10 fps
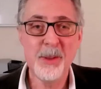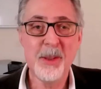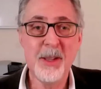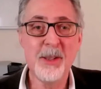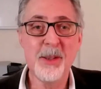
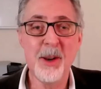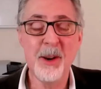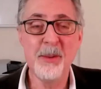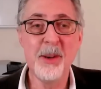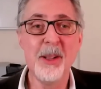things are
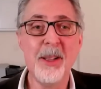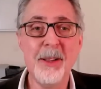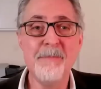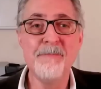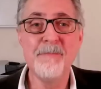
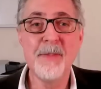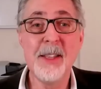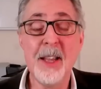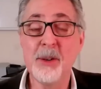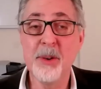really
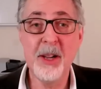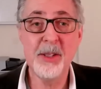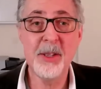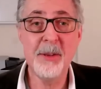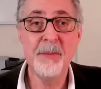get
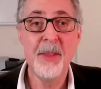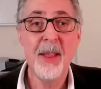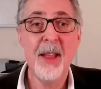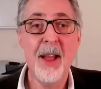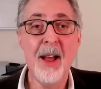crazy,
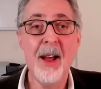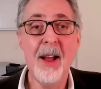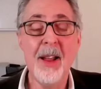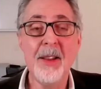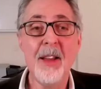
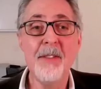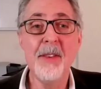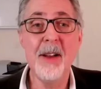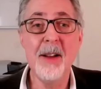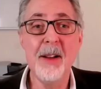and you have
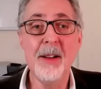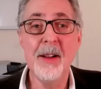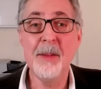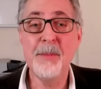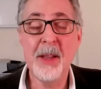
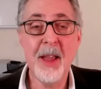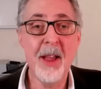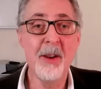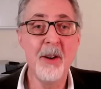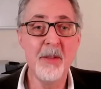a big
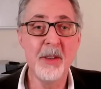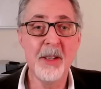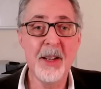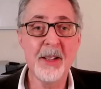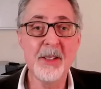hangover the
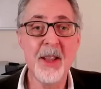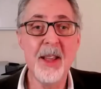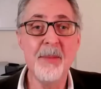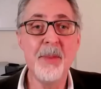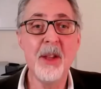next
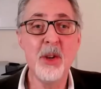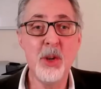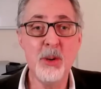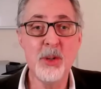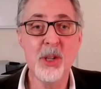day and a
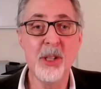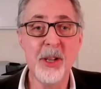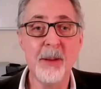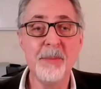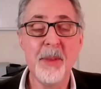huge
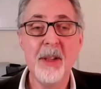cleanup.